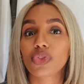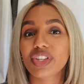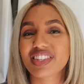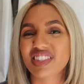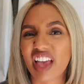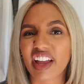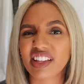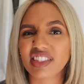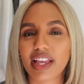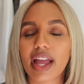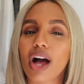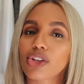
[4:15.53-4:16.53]
The second
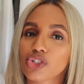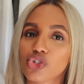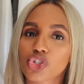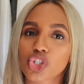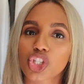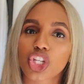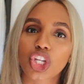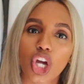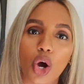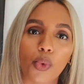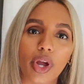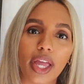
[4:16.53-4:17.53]
day I'll usually
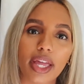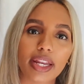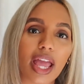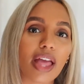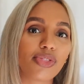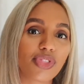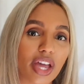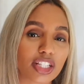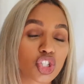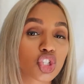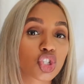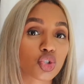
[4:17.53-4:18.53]
go in and
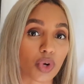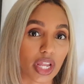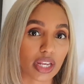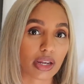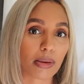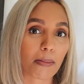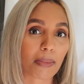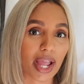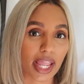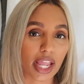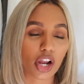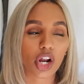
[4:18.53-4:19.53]
then straighten
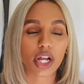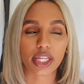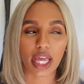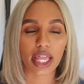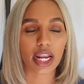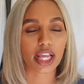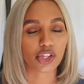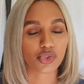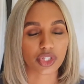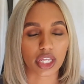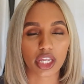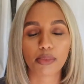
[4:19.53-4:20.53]
my hair. Again, I
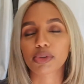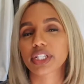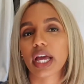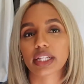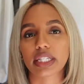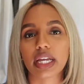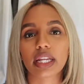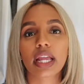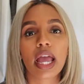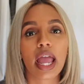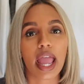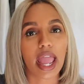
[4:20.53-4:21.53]
use a heat protectant,
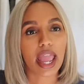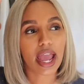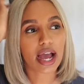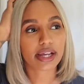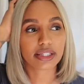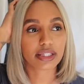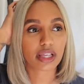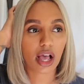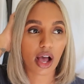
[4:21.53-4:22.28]
and